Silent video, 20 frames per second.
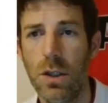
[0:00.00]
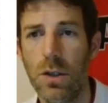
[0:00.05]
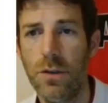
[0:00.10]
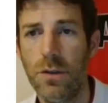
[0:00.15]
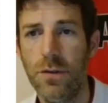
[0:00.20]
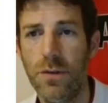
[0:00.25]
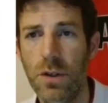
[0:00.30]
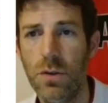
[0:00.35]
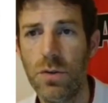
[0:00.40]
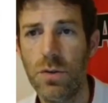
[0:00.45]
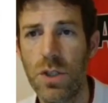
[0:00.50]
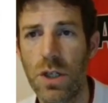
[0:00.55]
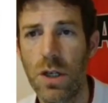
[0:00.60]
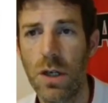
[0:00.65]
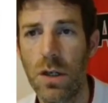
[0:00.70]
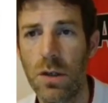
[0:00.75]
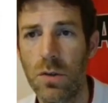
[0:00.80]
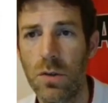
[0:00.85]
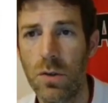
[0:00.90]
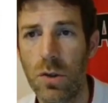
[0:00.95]

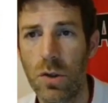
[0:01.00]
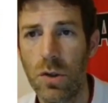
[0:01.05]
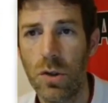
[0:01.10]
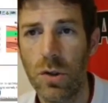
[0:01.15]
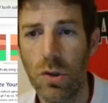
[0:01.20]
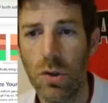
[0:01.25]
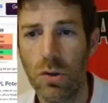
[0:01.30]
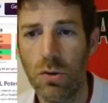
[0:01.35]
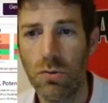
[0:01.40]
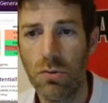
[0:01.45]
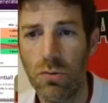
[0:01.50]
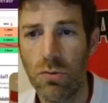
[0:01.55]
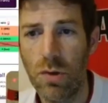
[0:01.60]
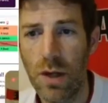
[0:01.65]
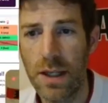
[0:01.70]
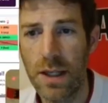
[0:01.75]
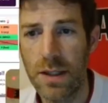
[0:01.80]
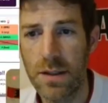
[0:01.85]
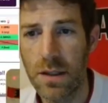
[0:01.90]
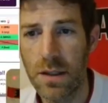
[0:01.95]
future.
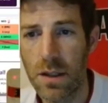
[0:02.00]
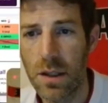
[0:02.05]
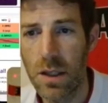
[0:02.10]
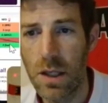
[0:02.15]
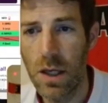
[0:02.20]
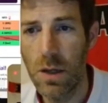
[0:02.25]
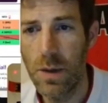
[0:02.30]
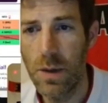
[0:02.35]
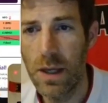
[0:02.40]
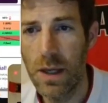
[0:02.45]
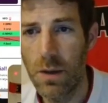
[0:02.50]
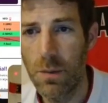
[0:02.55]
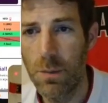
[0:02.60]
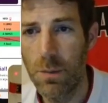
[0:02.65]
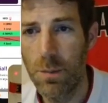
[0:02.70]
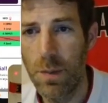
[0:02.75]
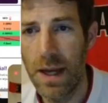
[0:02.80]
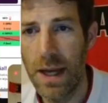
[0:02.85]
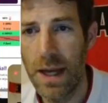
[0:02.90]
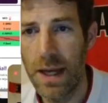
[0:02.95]
Right, going
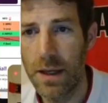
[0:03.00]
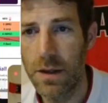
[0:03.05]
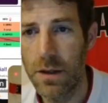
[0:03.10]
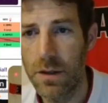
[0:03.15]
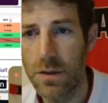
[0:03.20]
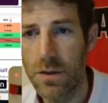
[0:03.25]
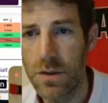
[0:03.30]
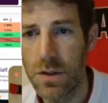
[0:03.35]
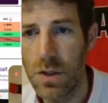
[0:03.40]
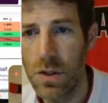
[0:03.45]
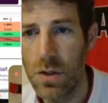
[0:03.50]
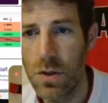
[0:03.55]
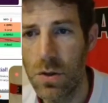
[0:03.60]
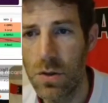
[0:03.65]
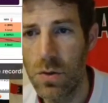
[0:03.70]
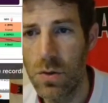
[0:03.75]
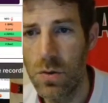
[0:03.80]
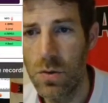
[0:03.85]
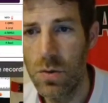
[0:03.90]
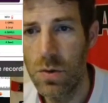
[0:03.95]
back
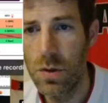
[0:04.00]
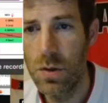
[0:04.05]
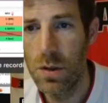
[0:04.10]
to